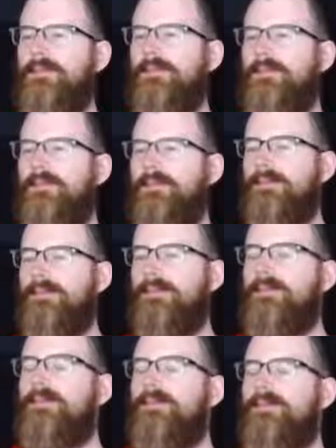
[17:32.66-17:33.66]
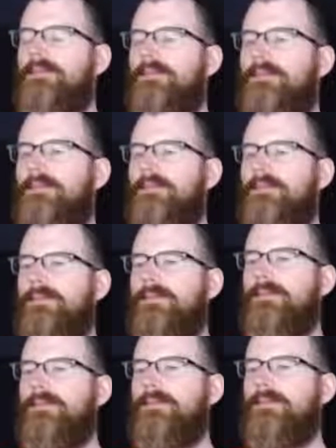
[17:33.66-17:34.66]

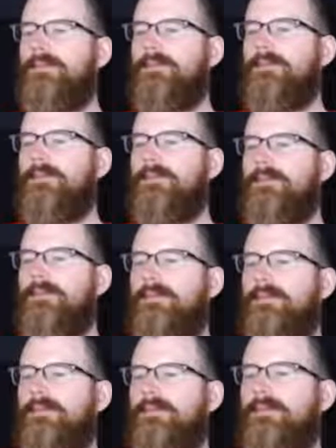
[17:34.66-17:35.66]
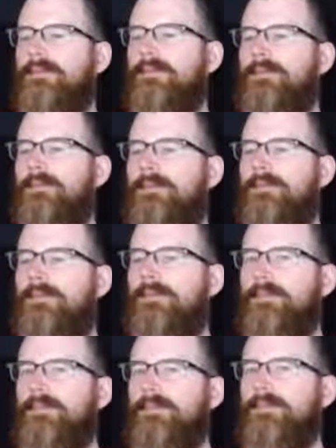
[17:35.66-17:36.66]

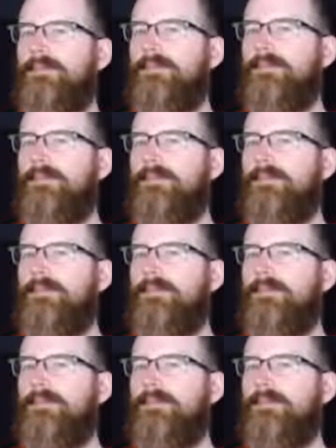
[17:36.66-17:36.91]
This person isn't speaking.